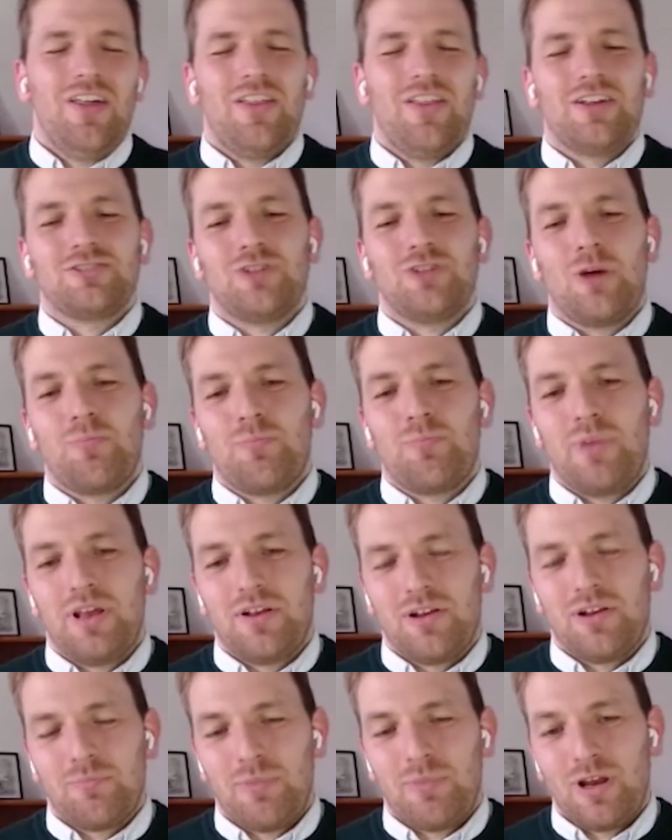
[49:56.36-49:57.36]
There's not
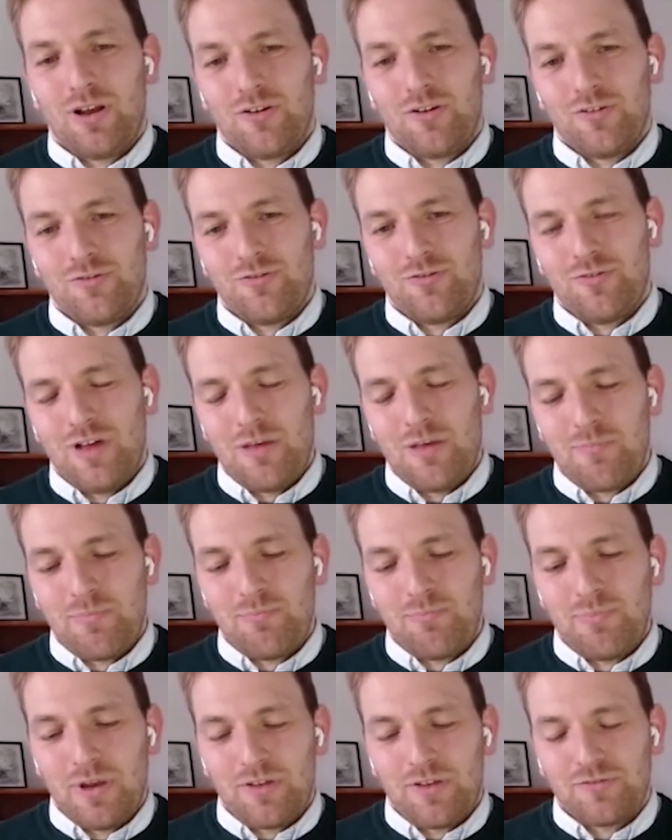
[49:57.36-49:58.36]
a
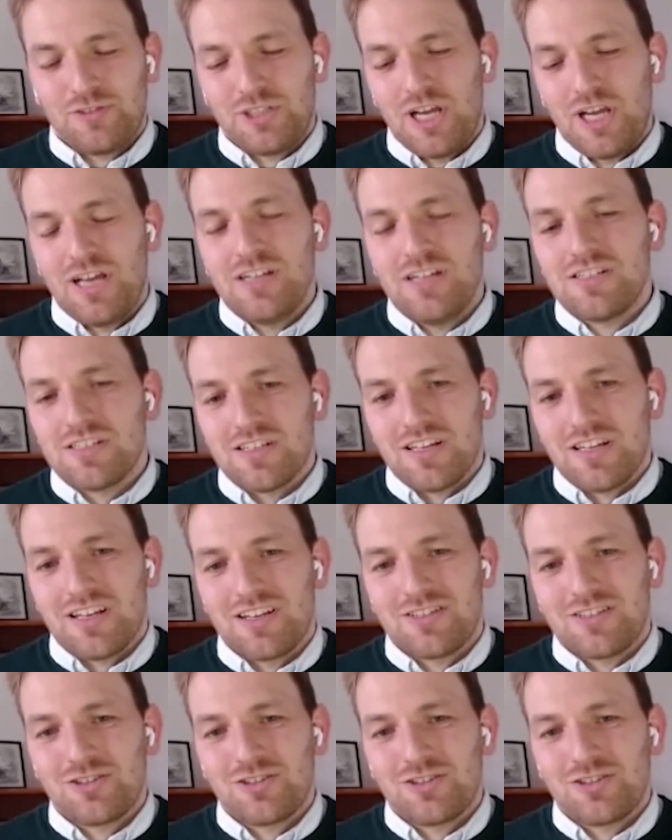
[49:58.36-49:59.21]
big change in it.